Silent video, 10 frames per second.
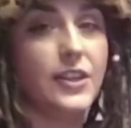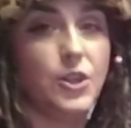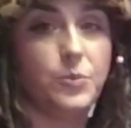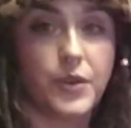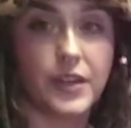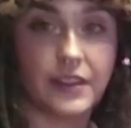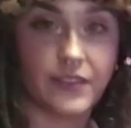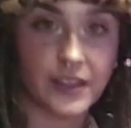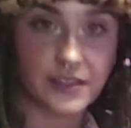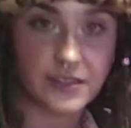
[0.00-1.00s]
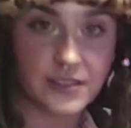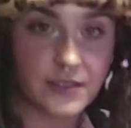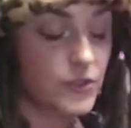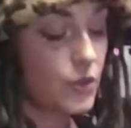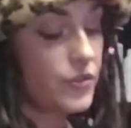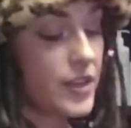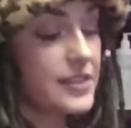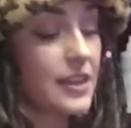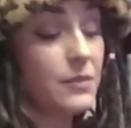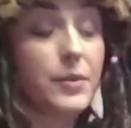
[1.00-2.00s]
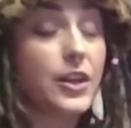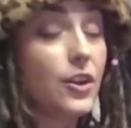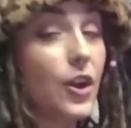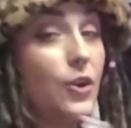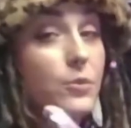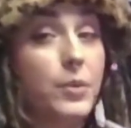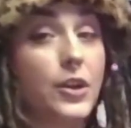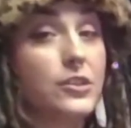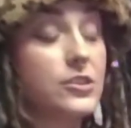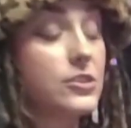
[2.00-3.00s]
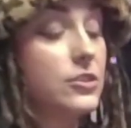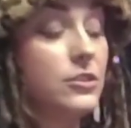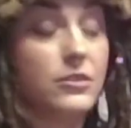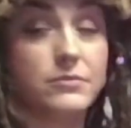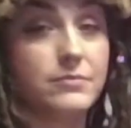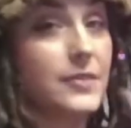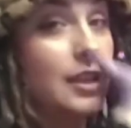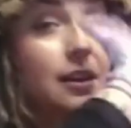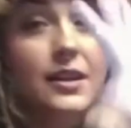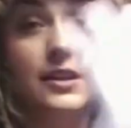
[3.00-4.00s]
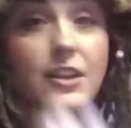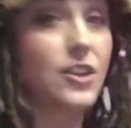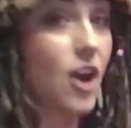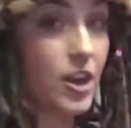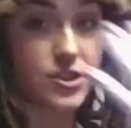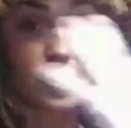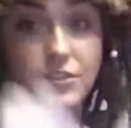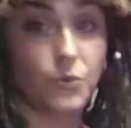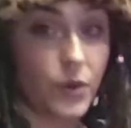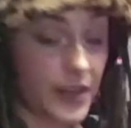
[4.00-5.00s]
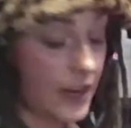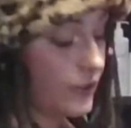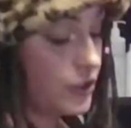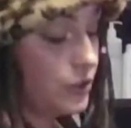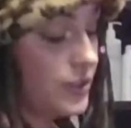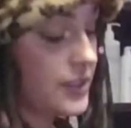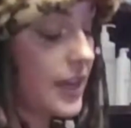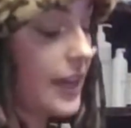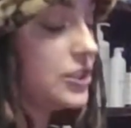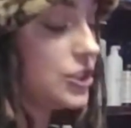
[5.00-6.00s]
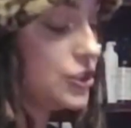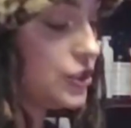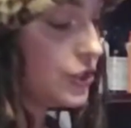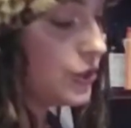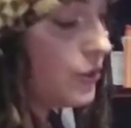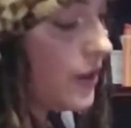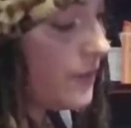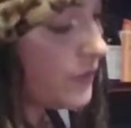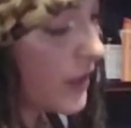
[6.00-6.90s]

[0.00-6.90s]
can you put in this? So this can be your own personal concoction of whatever you decide to do.